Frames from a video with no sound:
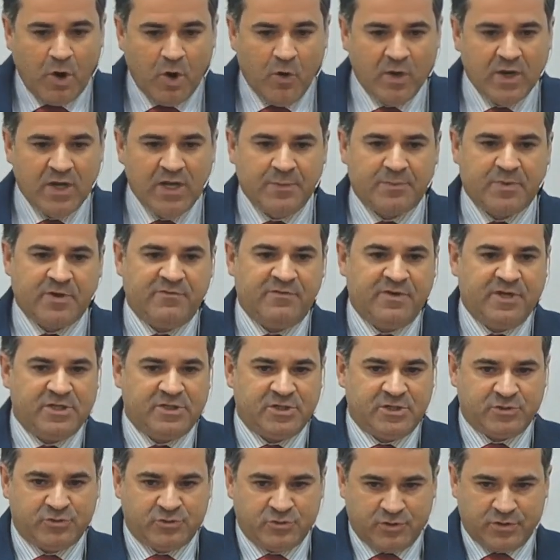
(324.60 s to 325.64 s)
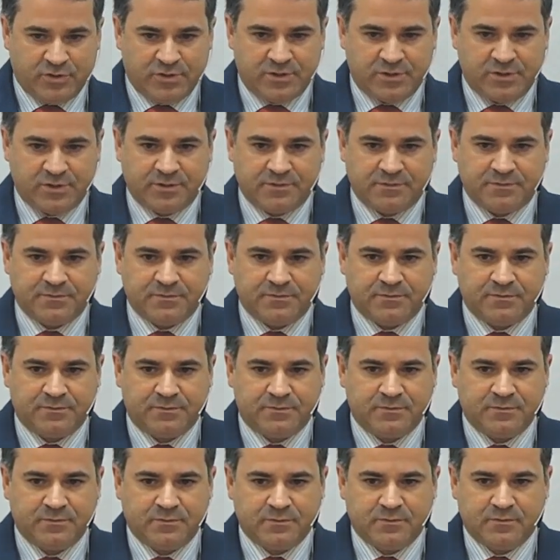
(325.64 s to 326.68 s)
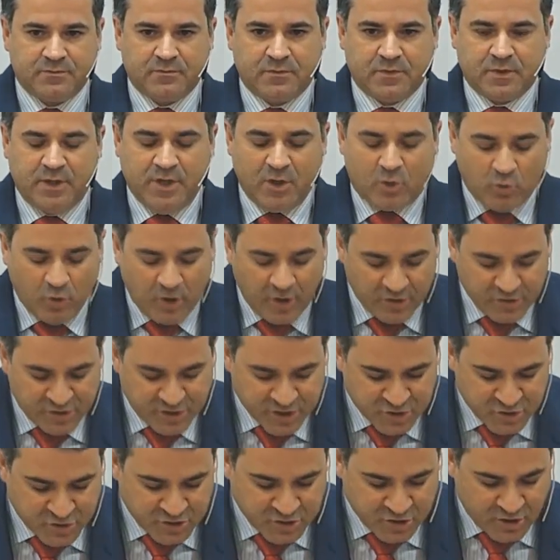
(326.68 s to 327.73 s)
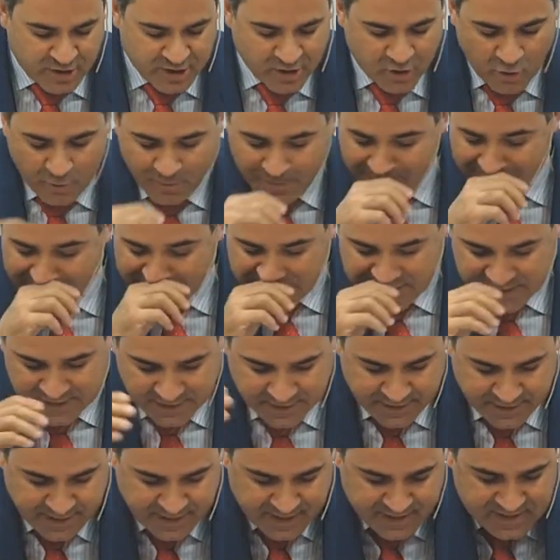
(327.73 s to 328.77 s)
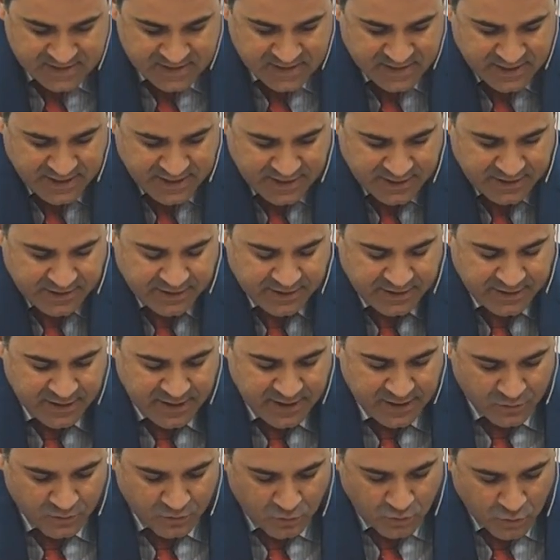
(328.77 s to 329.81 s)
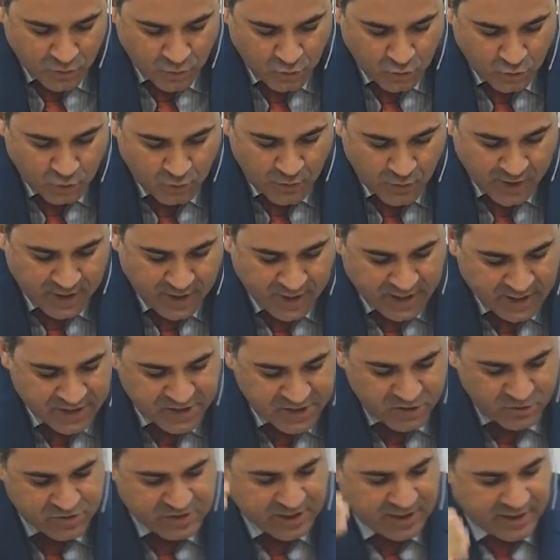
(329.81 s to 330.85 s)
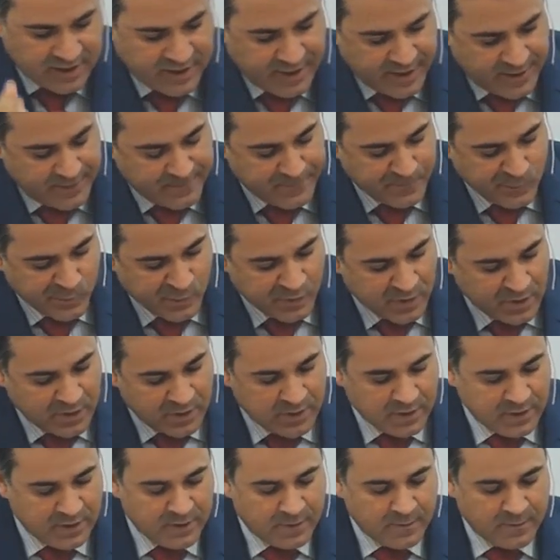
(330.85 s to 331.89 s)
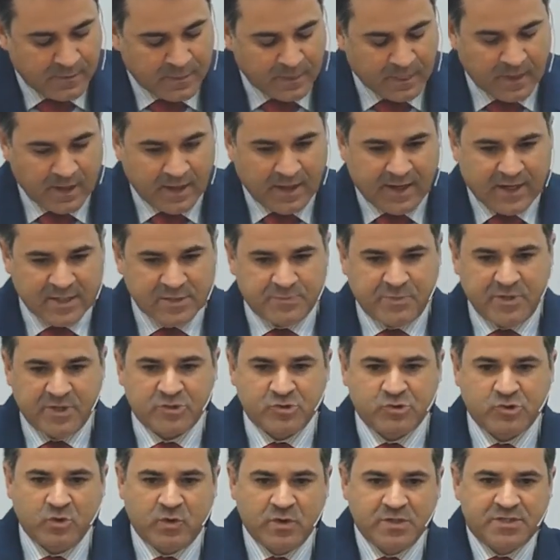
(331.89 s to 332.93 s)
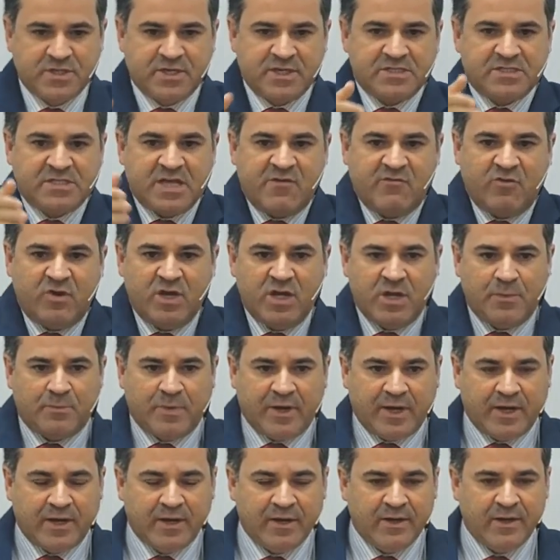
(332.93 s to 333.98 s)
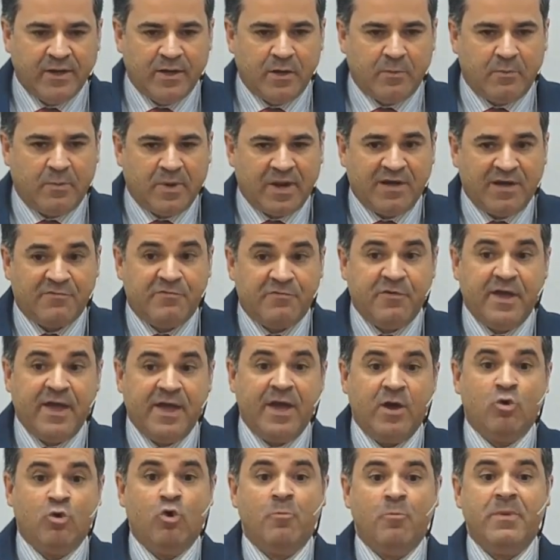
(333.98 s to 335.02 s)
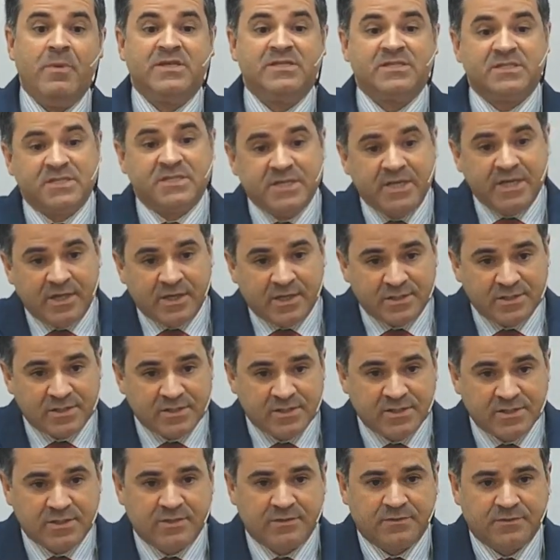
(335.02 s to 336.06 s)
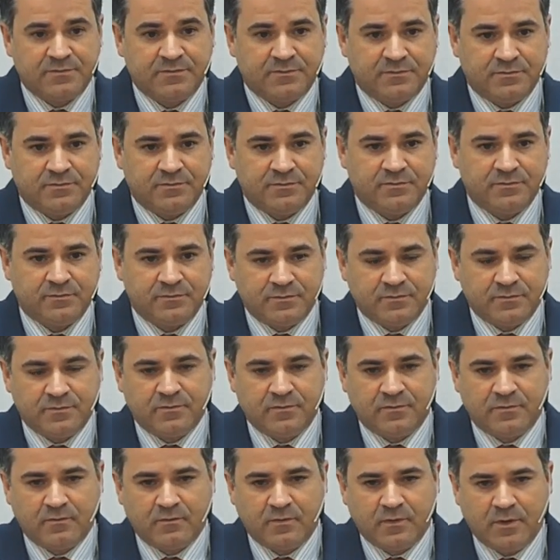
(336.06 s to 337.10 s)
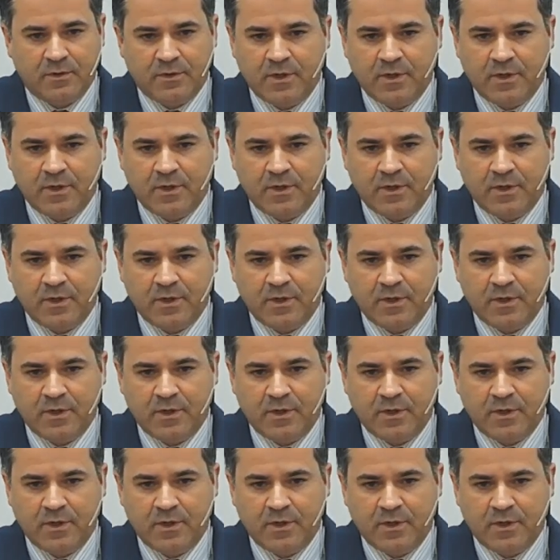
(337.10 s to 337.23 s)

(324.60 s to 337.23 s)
A huge multitude came to see Jesus, and when Jesus started going, heading towards Jerusalem, the people who were there to see the Messiah,